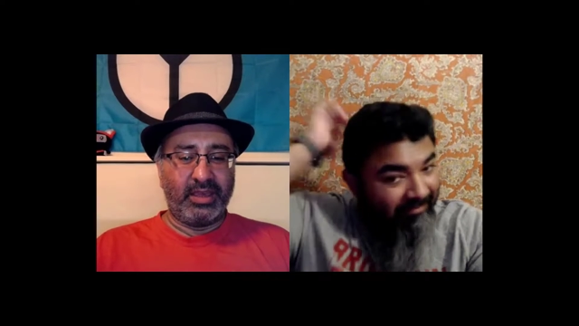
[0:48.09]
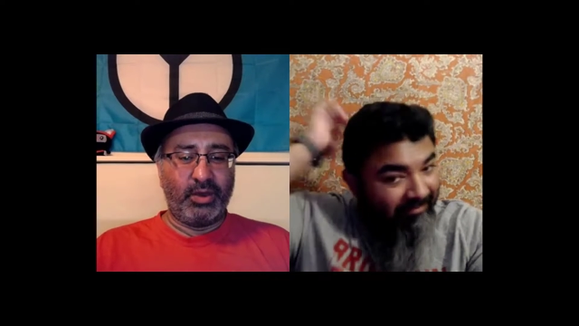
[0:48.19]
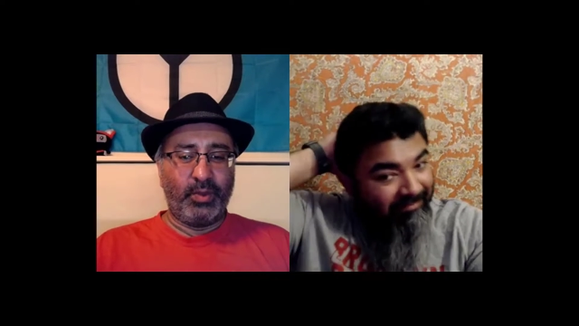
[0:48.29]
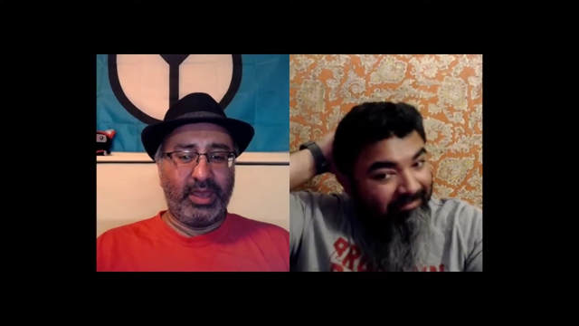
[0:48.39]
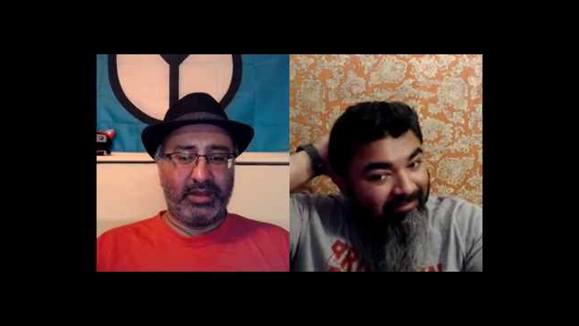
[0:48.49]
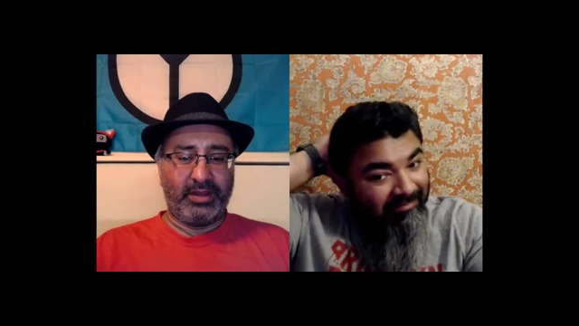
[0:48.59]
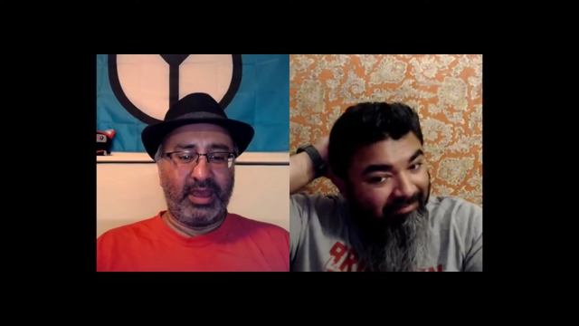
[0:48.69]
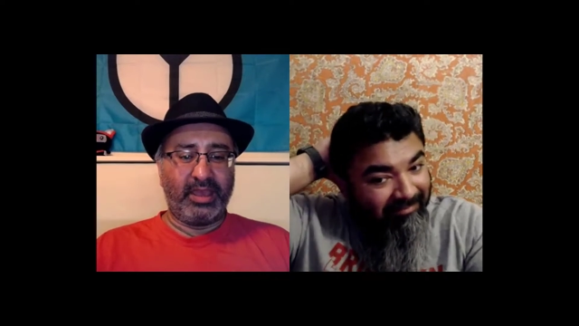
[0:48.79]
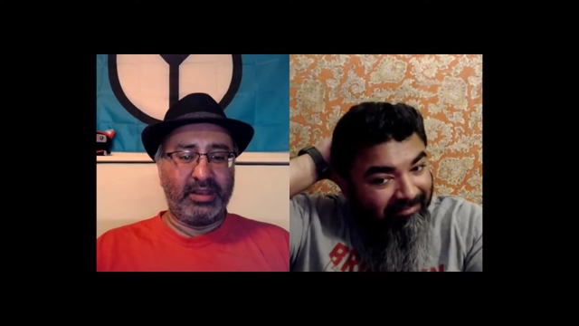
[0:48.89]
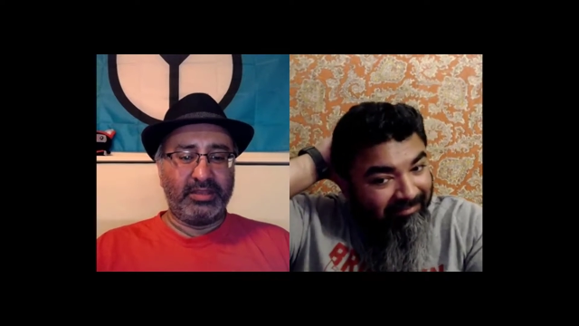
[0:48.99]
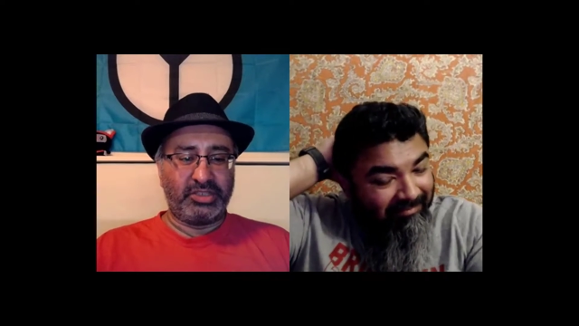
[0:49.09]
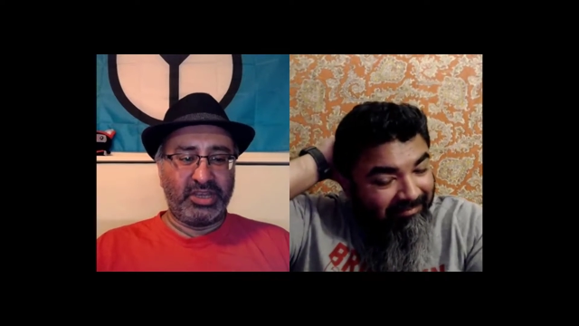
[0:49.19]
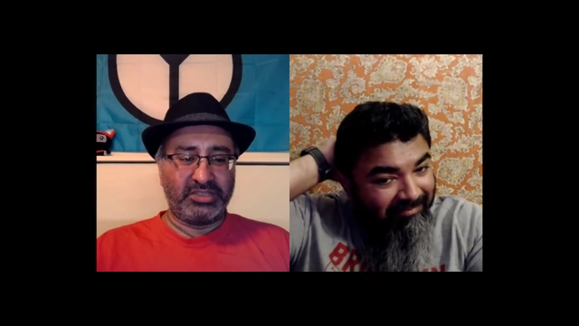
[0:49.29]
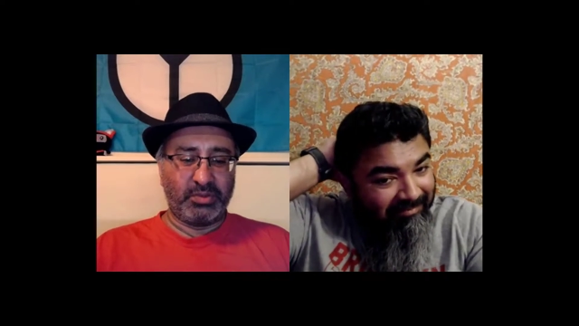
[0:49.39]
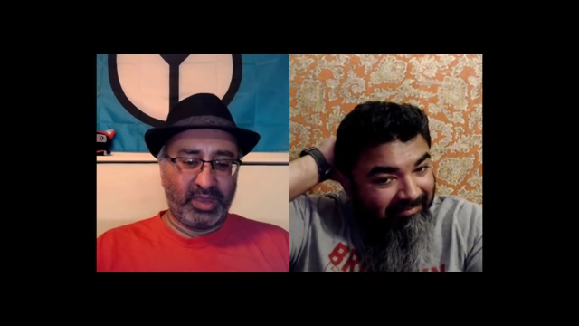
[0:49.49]
Speaker 1: oh, wait, I got to
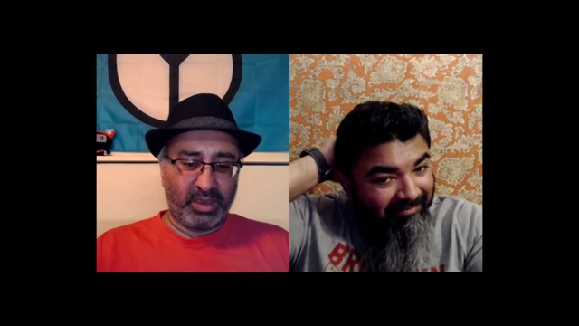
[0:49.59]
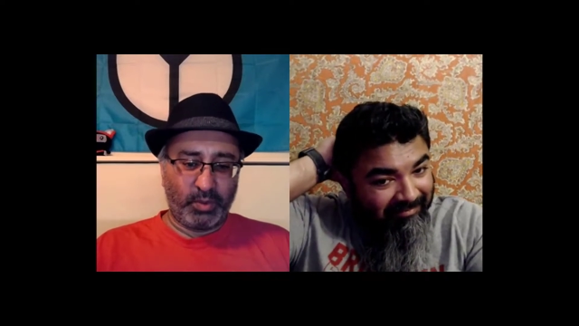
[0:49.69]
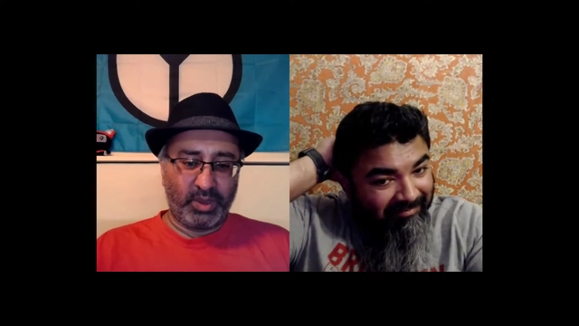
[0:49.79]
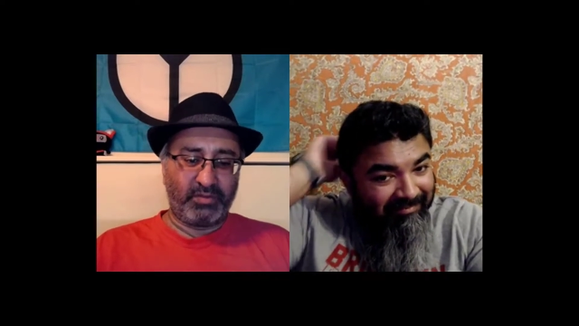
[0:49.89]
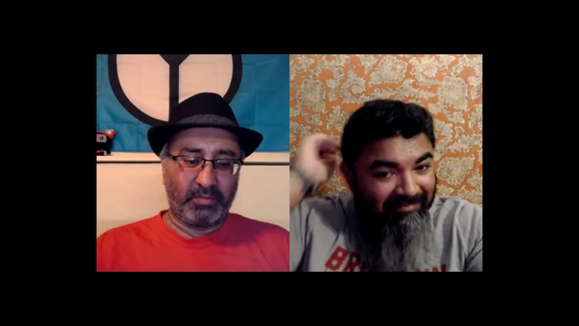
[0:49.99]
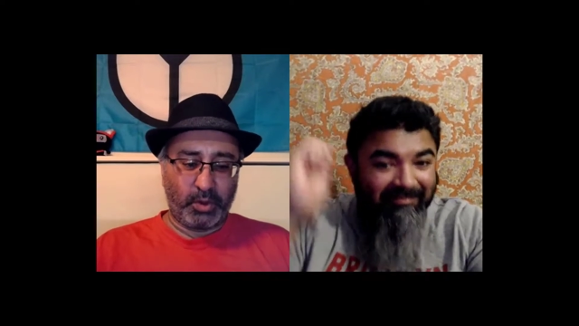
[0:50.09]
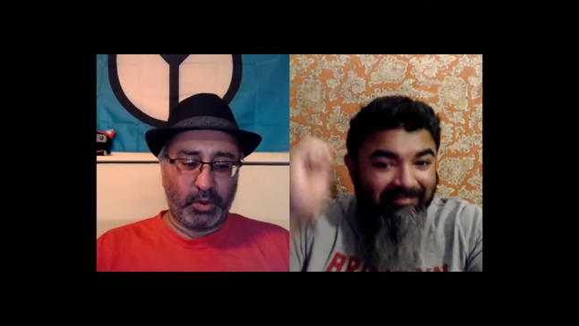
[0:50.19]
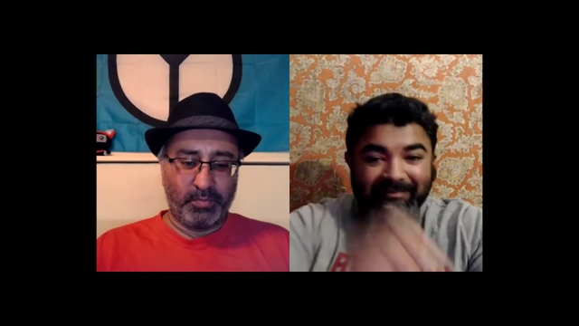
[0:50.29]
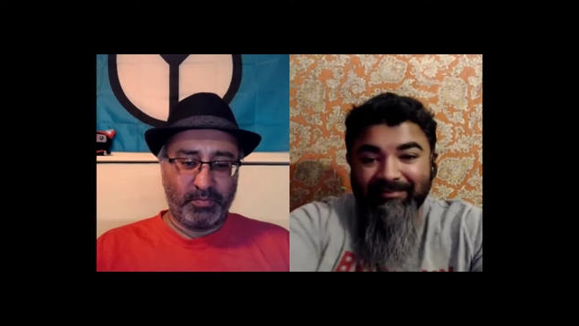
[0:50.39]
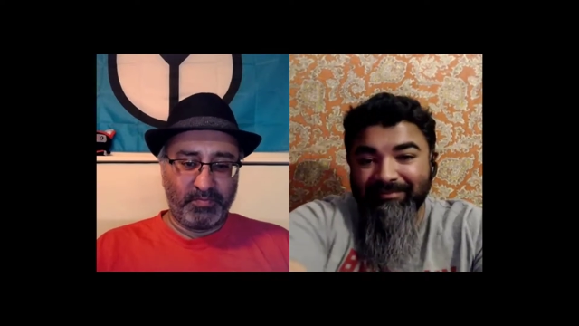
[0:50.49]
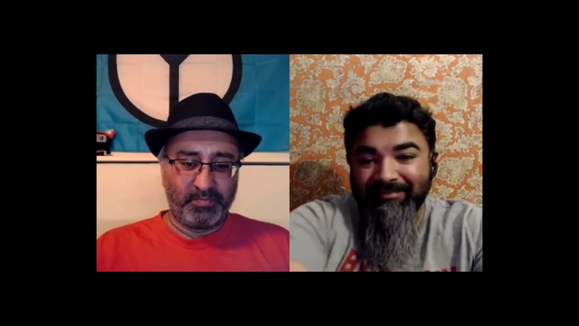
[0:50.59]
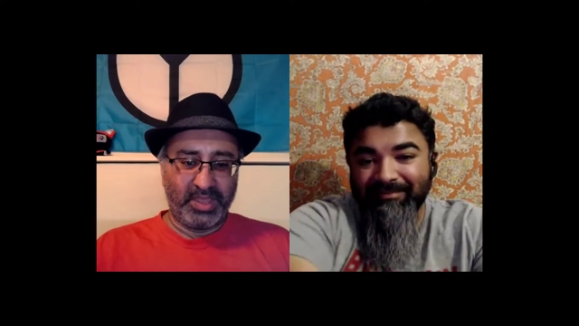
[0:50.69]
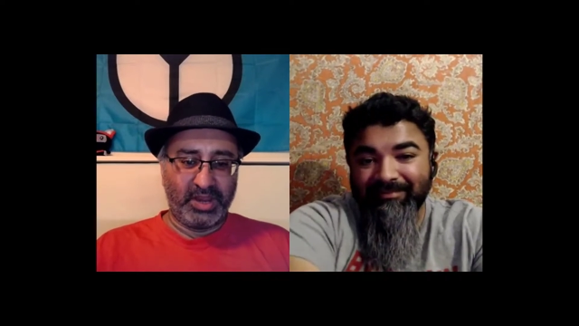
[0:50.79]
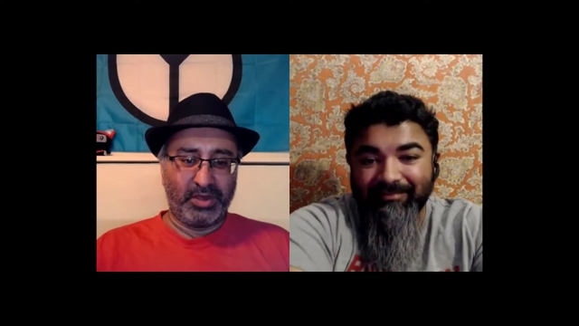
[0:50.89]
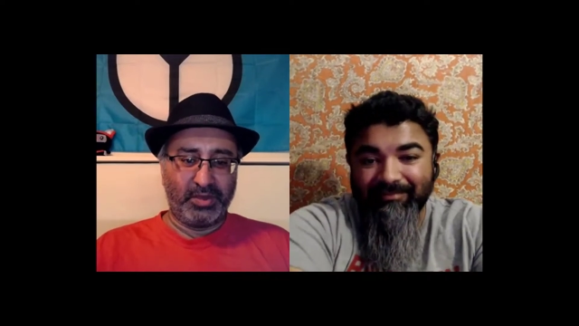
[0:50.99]
change the way I work from home.
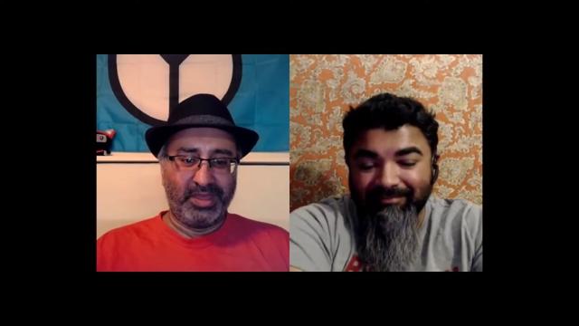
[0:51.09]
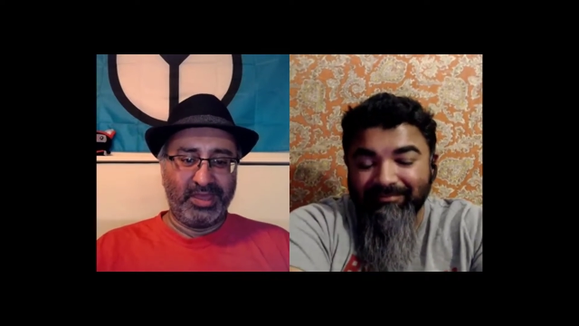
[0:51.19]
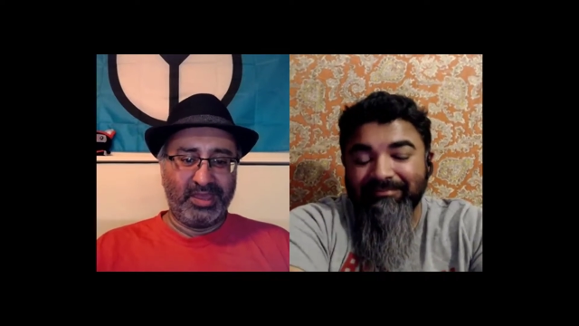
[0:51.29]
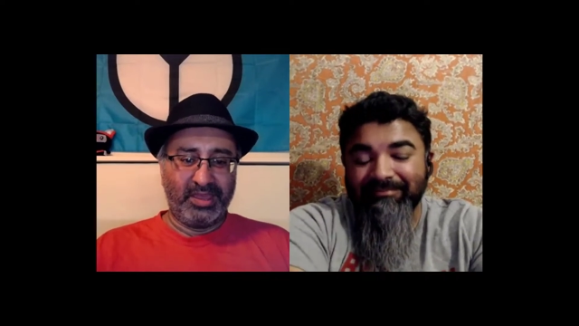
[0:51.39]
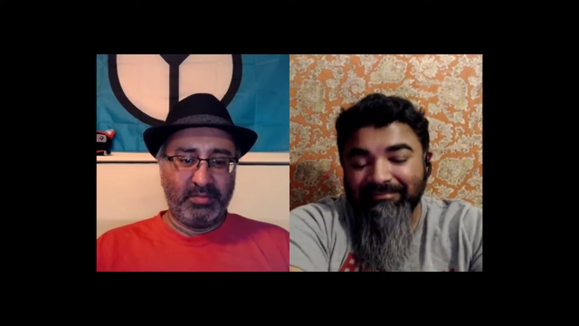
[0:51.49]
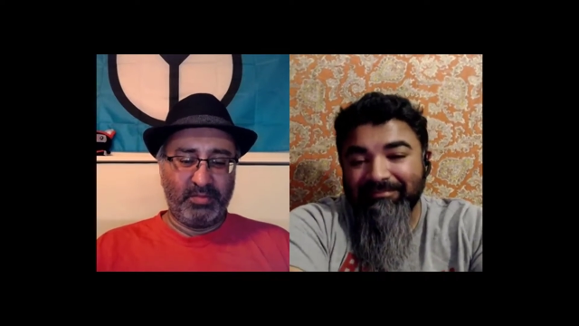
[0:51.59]
You know, mm-hmm.